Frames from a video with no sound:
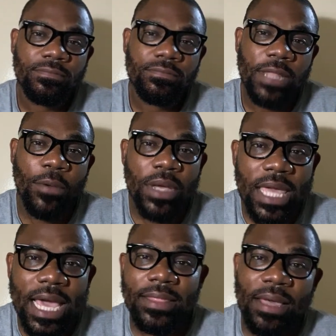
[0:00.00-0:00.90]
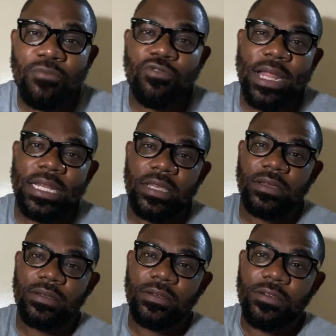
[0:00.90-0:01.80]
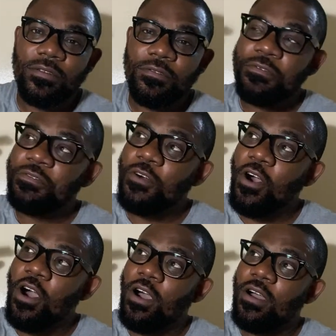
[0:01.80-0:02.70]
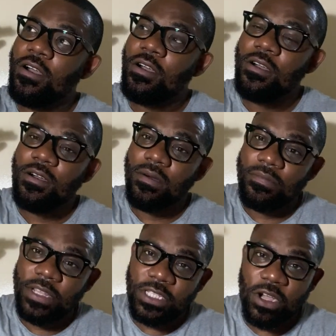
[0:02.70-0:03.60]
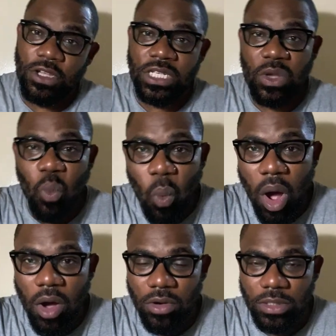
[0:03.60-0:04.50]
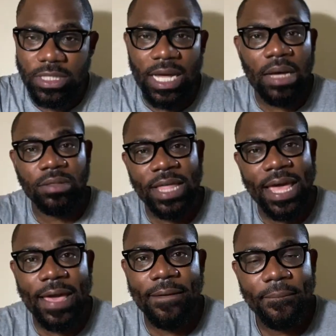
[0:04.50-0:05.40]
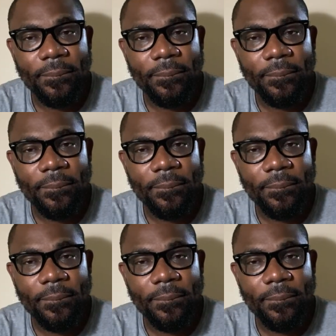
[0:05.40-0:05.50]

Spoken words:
that will get them ready for the toxic world out there.